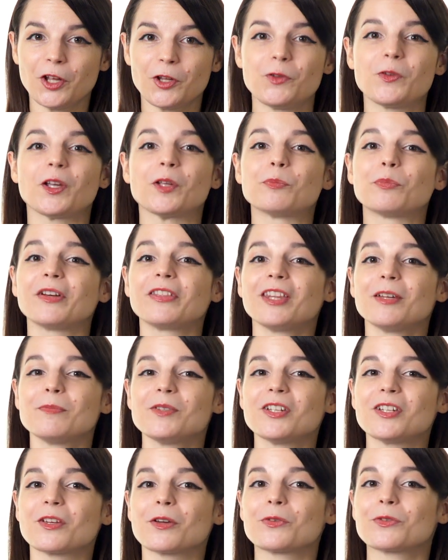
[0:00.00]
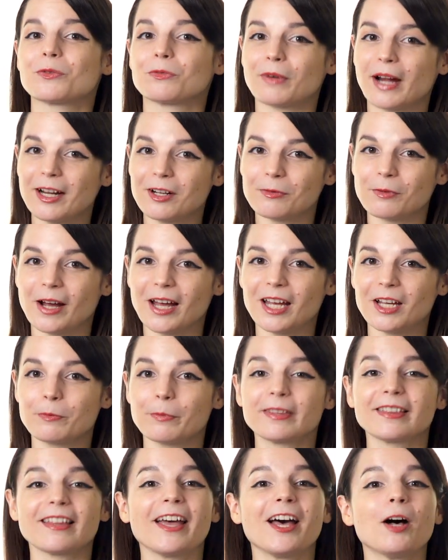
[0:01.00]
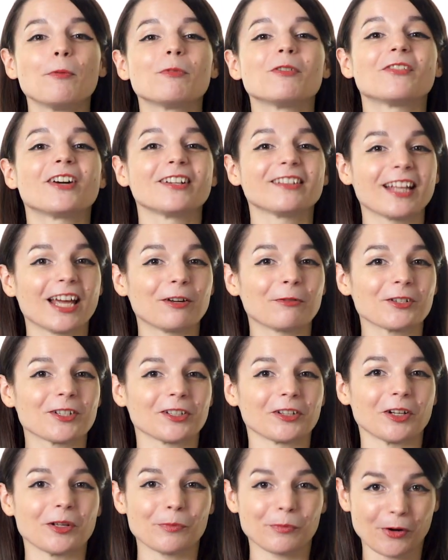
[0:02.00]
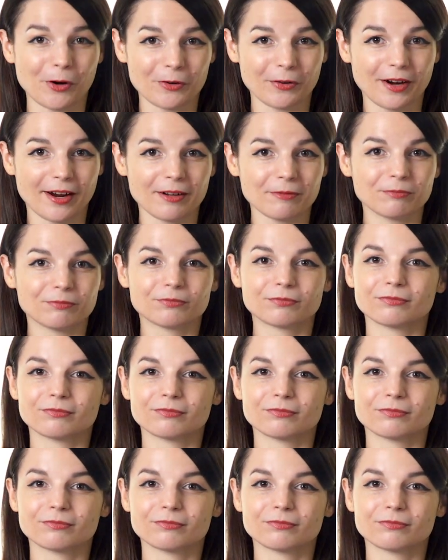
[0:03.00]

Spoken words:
You can put them to use right away with the help of our language learning program.